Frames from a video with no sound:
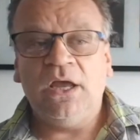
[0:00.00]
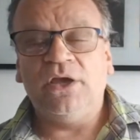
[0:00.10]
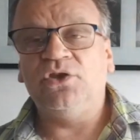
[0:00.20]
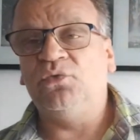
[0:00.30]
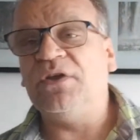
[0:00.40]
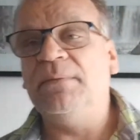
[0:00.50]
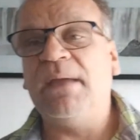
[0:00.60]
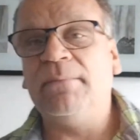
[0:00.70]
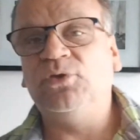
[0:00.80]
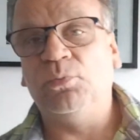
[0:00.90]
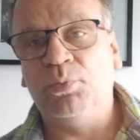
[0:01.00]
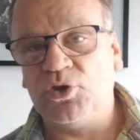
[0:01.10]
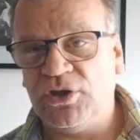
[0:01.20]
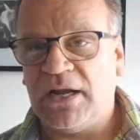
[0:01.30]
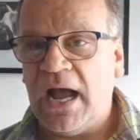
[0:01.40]
You will be able to push
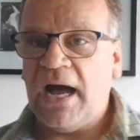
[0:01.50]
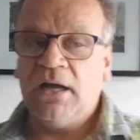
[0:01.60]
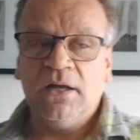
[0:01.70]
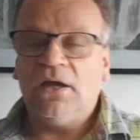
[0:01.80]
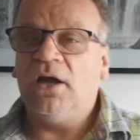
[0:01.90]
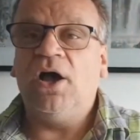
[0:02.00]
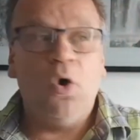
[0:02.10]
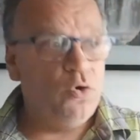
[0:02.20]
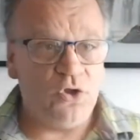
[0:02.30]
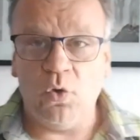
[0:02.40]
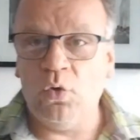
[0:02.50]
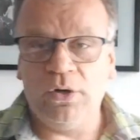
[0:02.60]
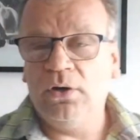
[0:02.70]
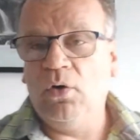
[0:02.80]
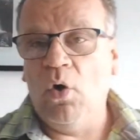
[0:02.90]
the car on your own
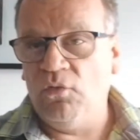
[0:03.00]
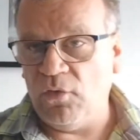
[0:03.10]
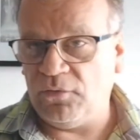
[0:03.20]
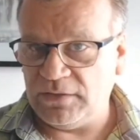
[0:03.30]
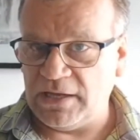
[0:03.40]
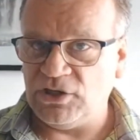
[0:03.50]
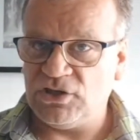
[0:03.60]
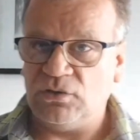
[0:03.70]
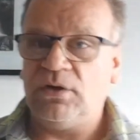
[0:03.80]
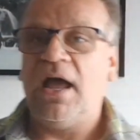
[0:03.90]
off of a danger zone.